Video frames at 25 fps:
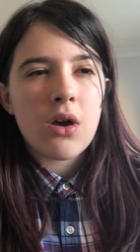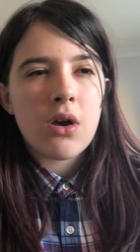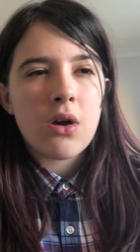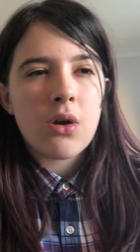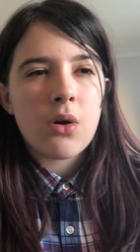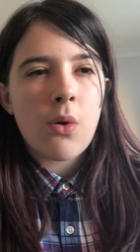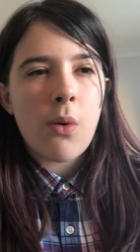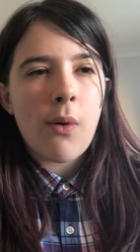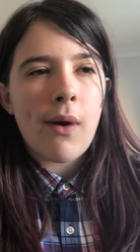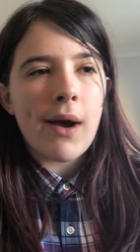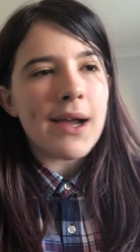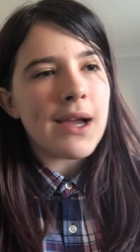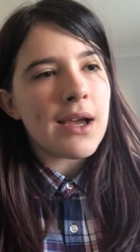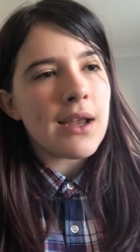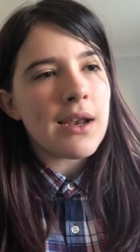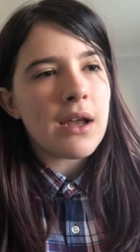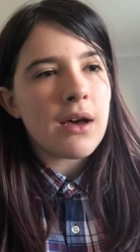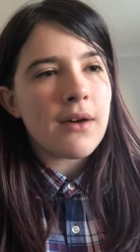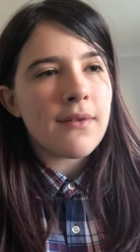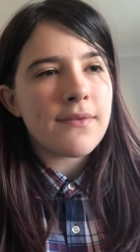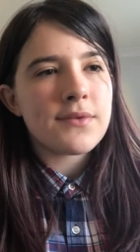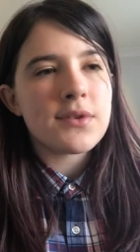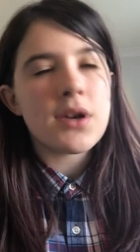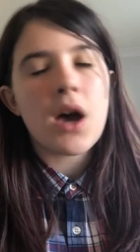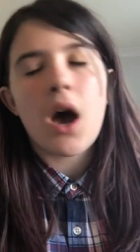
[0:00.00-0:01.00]
quite a lot
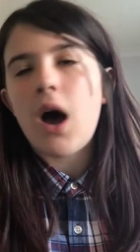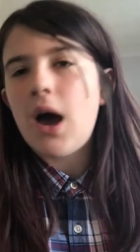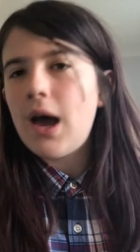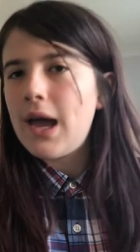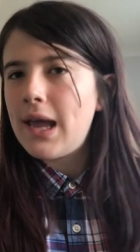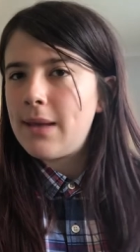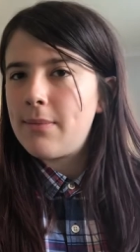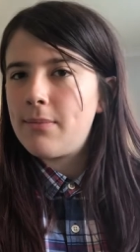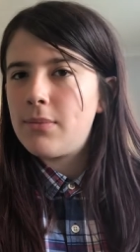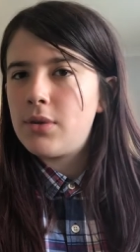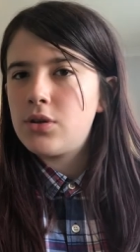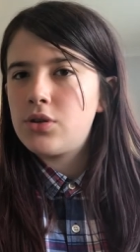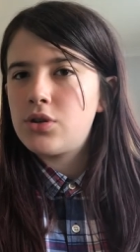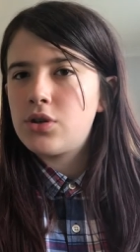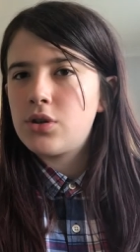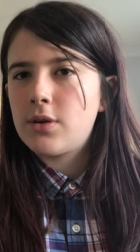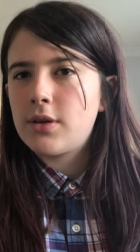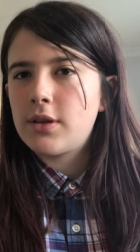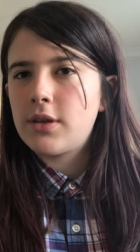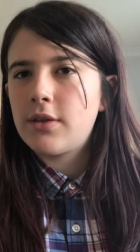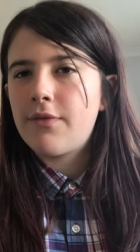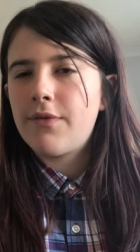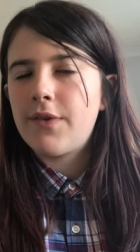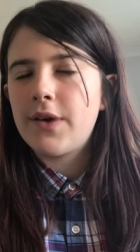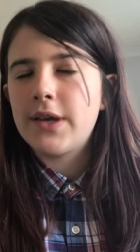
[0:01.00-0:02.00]
of time
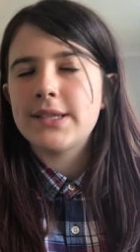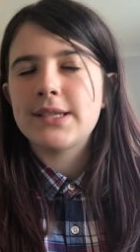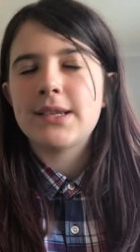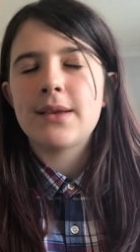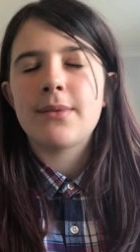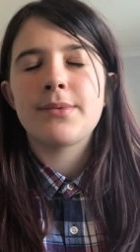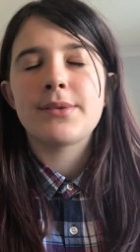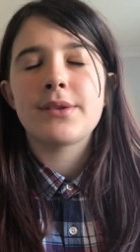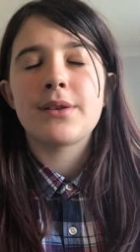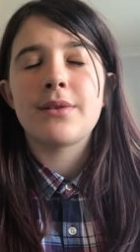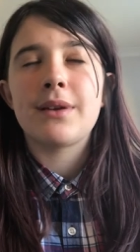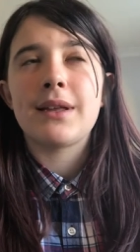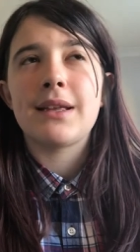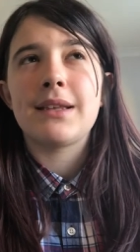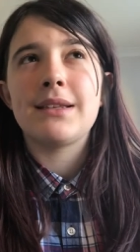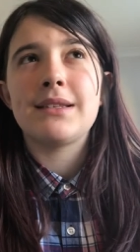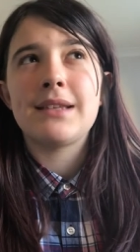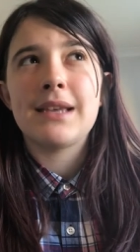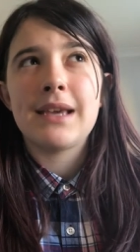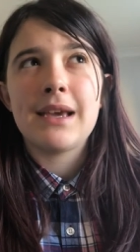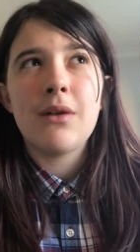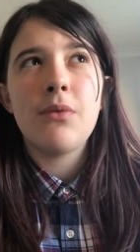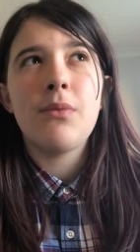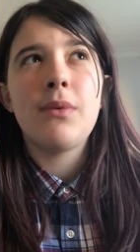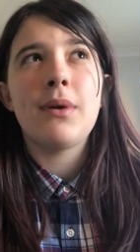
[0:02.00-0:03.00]
during the first episode
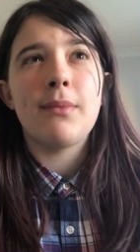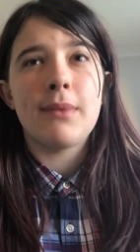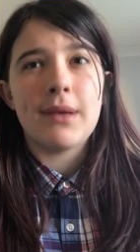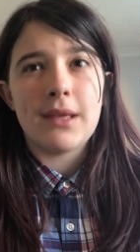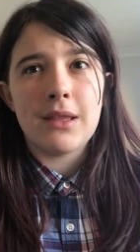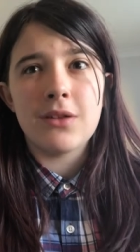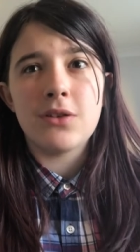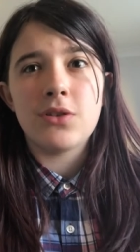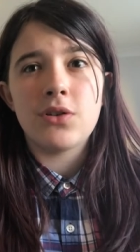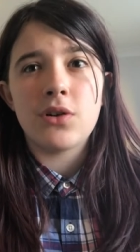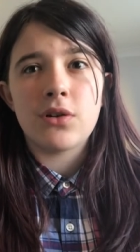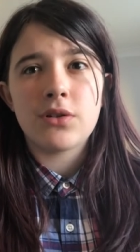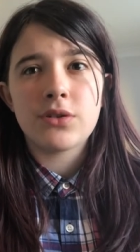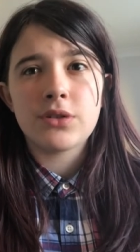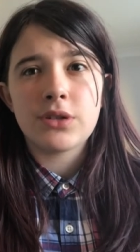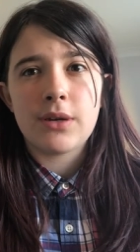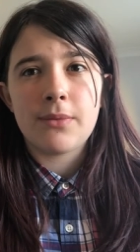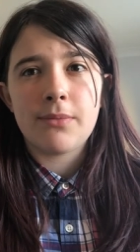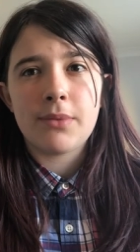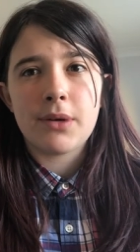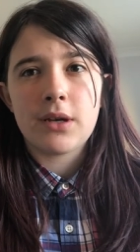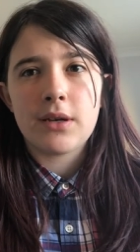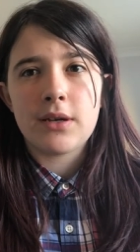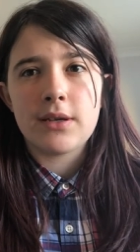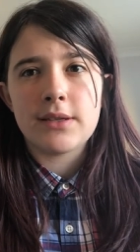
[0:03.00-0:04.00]
until we meet the Doctor,
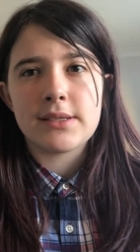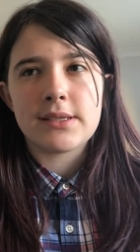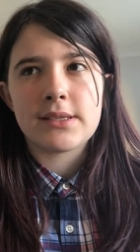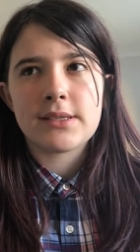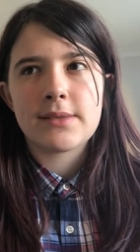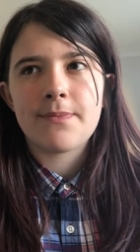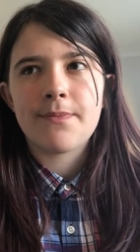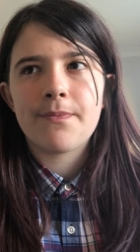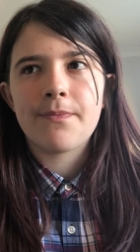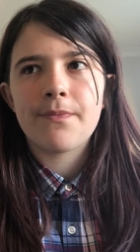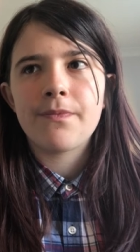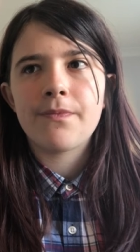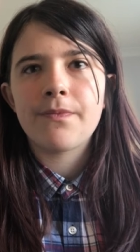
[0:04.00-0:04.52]
because